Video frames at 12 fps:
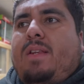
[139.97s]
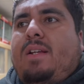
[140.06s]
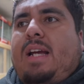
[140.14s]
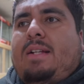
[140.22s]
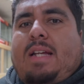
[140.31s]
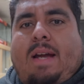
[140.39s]

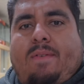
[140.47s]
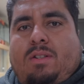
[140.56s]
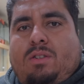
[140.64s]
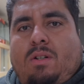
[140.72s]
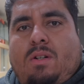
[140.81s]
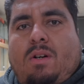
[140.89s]
You have to have a
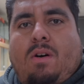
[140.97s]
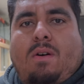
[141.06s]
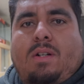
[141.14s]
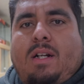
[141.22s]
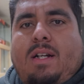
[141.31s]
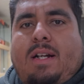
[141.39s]
certain
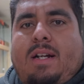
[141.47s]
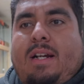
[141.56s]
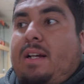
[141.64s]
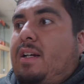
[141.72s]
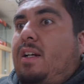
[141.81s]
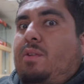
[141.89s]
hold on it
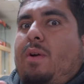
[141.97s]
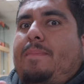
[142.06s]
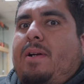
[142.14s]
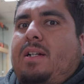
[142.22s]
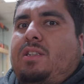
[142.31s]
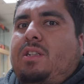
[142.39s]
and a good
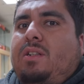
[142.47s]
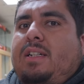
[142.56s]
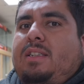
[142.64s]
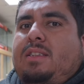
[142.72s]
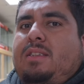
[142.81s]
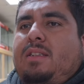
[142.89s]
grip on it too,
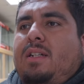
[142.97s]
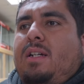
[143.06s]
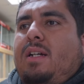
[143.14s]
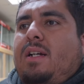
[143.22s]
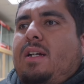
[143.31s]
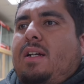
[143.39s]
because
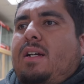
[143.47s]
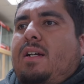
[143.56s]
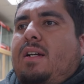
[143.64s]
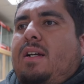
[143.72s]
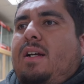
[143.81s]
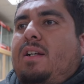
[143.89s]

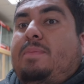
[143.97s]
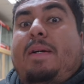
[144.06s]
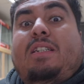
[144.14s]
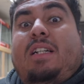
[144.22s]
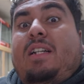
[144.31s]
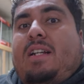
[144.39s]

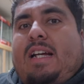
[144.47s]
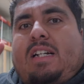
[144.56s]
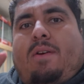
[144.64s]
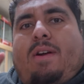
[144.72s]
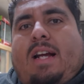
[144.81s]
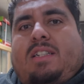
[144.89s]
especially the
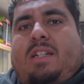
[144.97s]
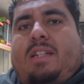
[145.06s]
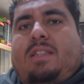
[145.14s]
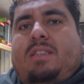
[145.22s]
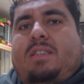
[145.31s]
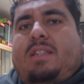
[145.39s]
neck area actually,
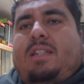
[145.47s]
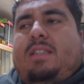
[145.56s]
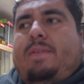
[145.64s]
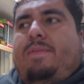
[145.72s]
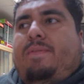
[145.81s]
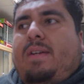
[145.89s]
because
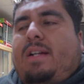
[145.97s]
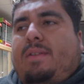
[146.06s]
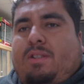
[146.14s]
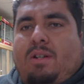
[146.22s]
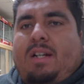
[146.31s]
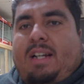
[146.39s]
they
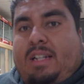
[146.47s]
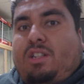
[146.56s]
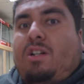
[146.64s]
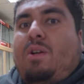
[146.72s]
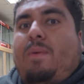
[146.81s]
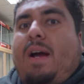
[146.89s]
turn, it can
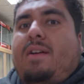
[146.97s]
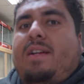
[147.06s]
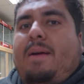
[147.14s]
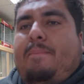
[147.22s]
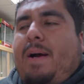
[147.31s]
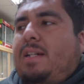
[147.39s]
turn around
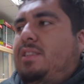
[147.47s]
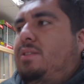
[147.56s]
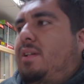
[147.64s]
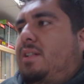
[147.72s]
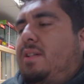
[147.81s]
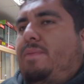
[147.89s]
and bite
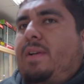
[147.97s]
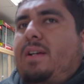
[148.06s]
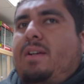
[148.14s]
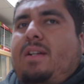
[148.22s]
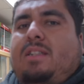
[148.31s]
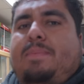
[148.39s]
you on your
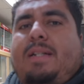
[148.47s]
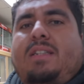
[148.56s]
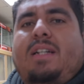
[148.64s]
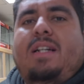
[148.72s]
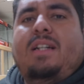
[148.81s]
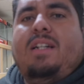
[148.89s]
finger, and
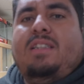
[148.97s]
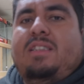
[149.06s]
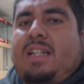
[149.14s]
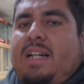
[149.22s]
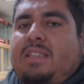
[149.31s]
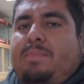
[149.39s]
especially a good
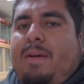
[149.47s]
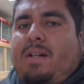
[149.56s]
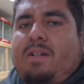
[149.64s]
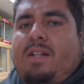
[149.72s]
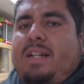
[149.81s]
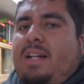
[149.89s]
sized
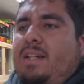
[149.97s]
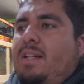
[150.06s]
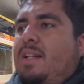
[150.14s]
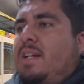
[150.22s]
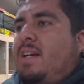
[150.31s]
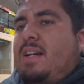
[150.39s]
monitor kit
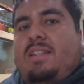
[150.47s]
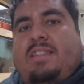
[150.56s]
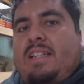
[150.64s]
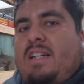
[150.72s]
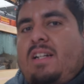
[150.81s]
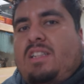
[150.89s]

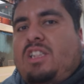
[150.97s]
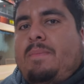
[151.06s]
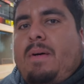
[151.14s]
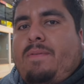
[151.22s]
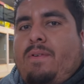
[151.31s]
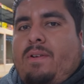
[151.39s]
take a good
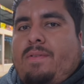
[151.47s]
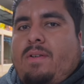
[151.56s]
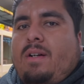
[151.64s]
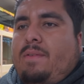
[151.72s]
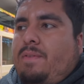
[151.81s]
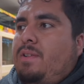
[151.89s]
chunk off your
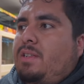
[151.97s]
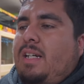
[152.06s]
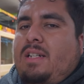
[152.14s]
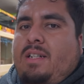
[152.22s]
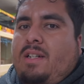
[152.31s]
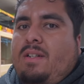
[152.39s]
of your
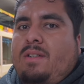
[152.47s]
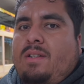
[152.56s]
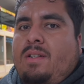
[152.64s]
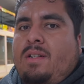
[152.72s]
skin, you know?